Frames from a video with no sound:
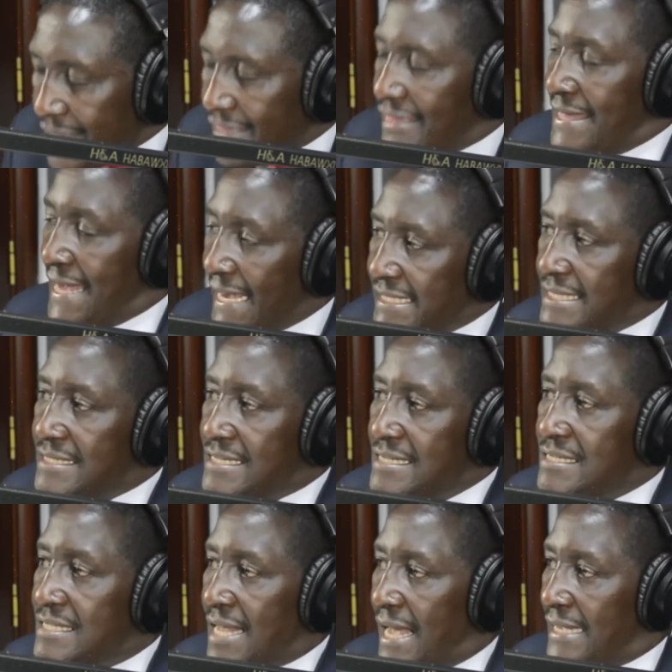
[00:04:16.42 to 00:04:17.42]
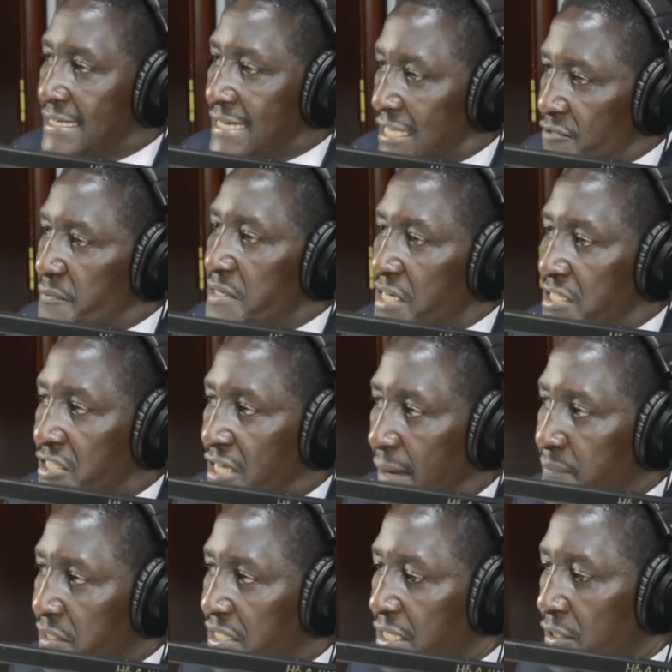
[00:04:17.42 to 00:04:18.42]
Yes, it is there. It has been
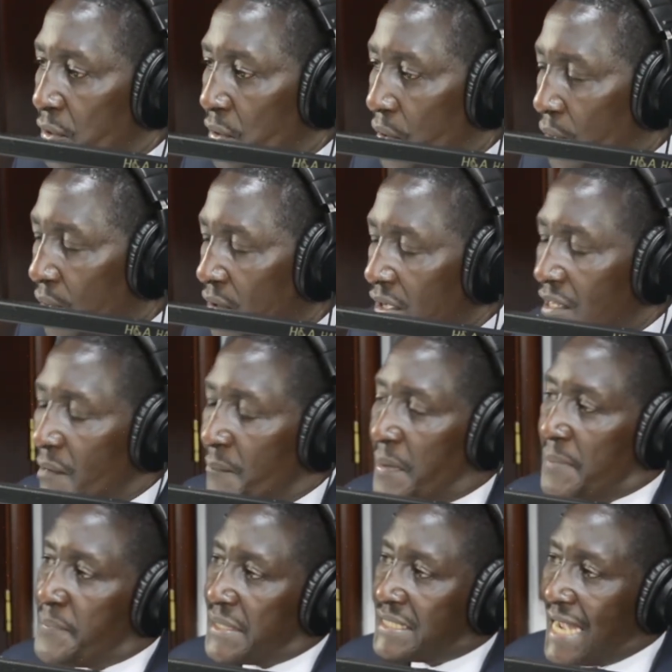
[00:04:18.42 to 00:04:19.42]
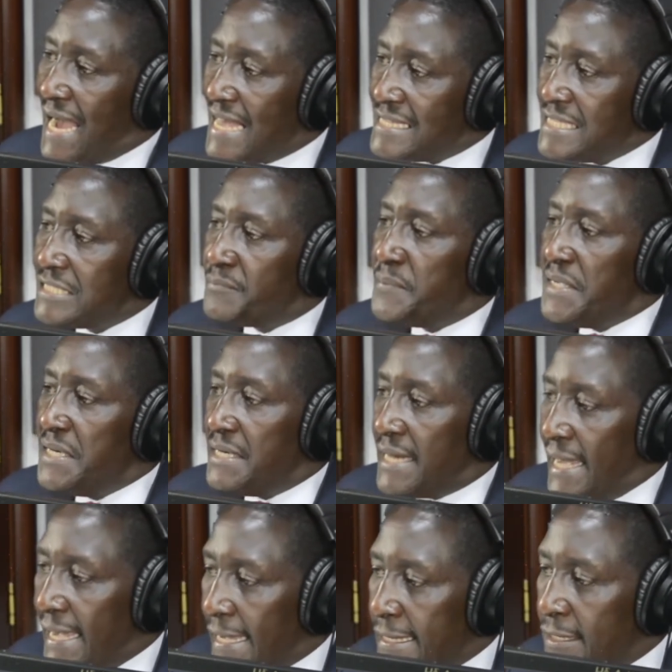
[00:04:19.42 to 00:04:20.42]
established in law, but has it been
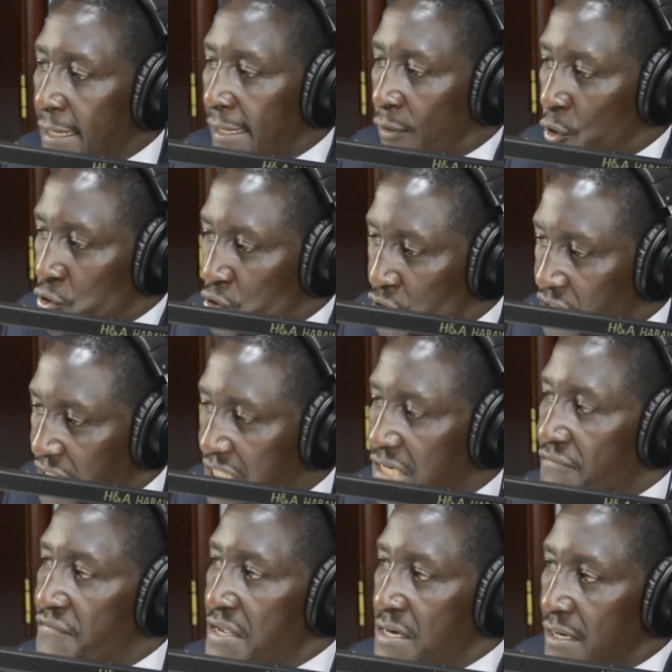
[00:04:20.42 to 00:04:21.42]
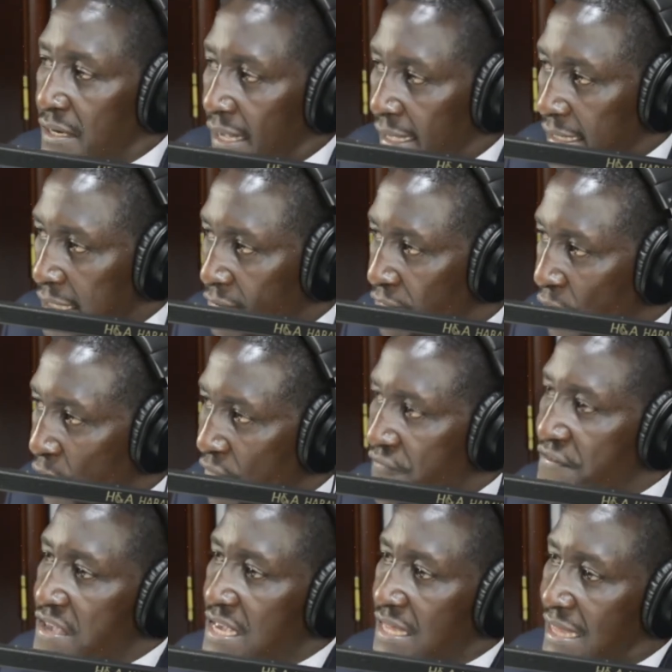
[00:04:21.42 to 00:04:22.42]
consultative
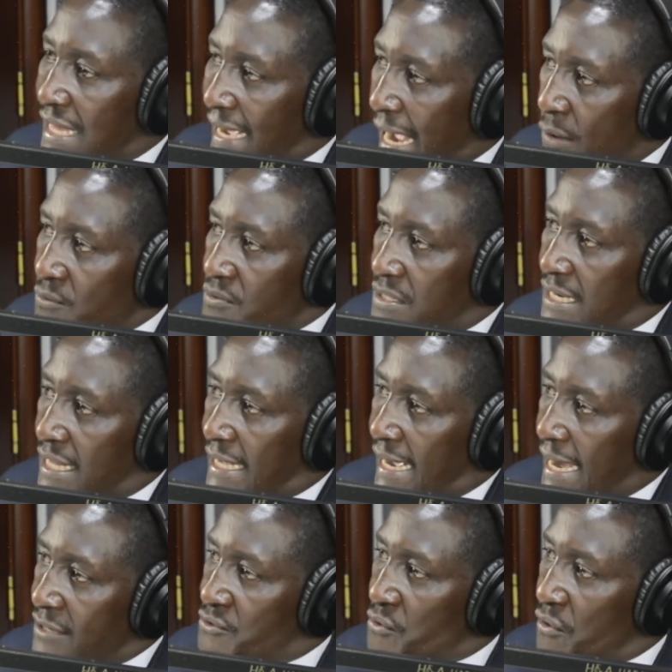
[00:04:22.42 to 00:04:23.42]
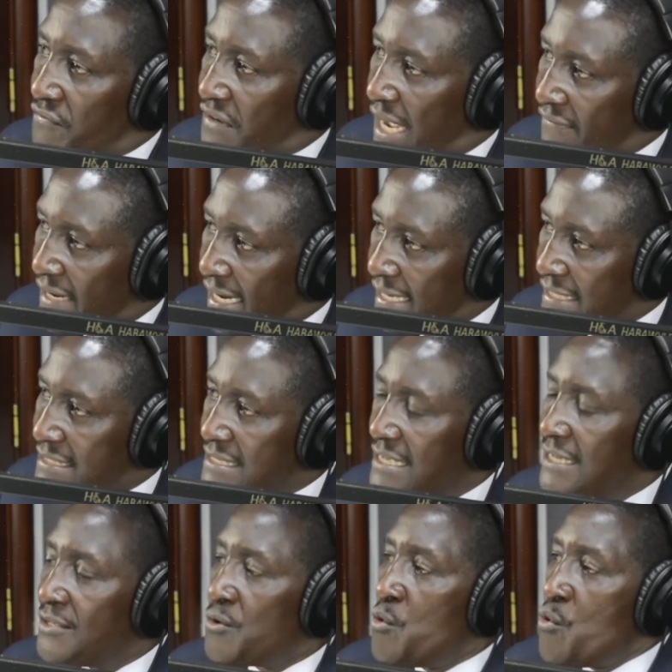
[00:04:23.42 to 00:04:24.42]
involving the Council of Governors,
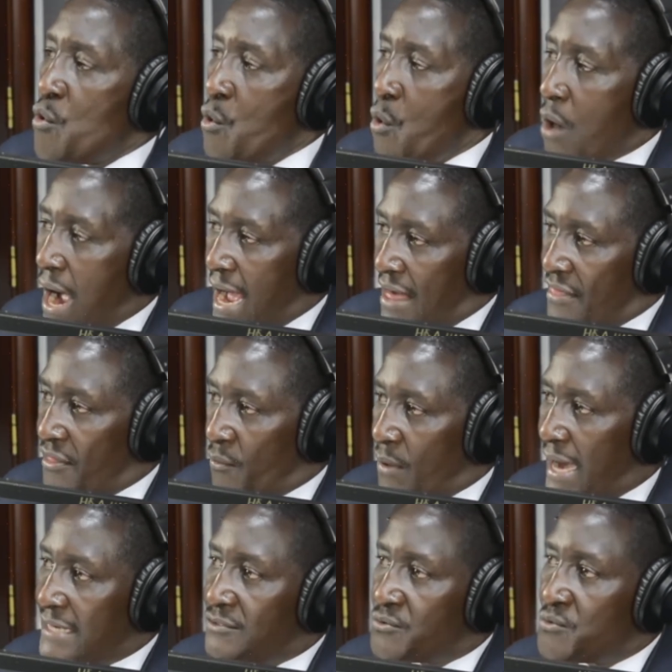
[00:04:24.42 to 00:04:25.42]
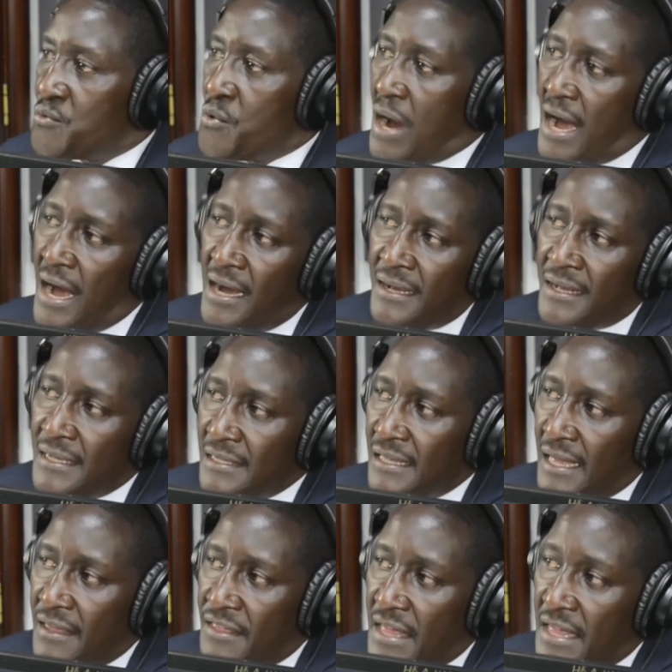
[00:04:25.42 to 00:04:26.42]
who are the ones who are
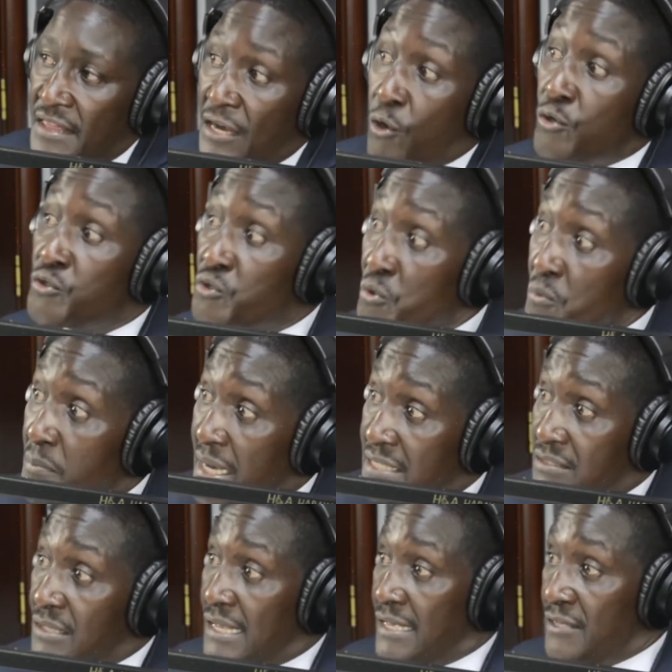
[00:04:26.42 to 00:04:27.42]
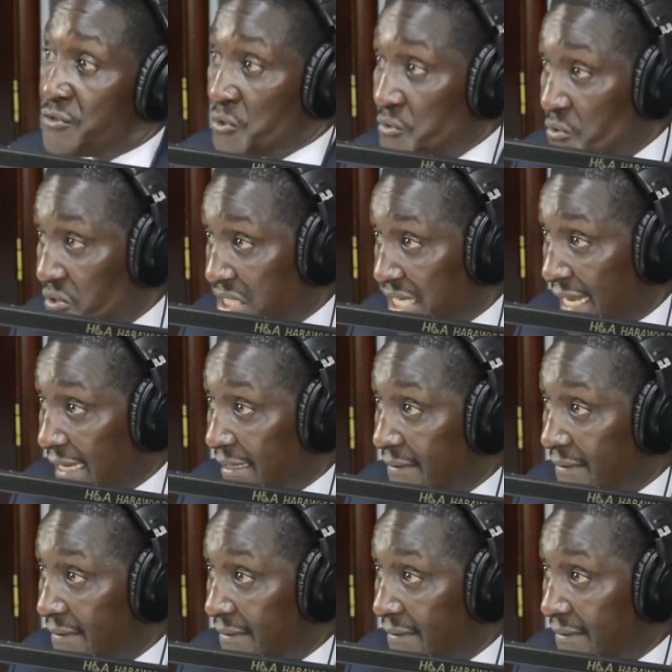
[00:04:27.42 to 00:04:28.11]
the consumers, so to say,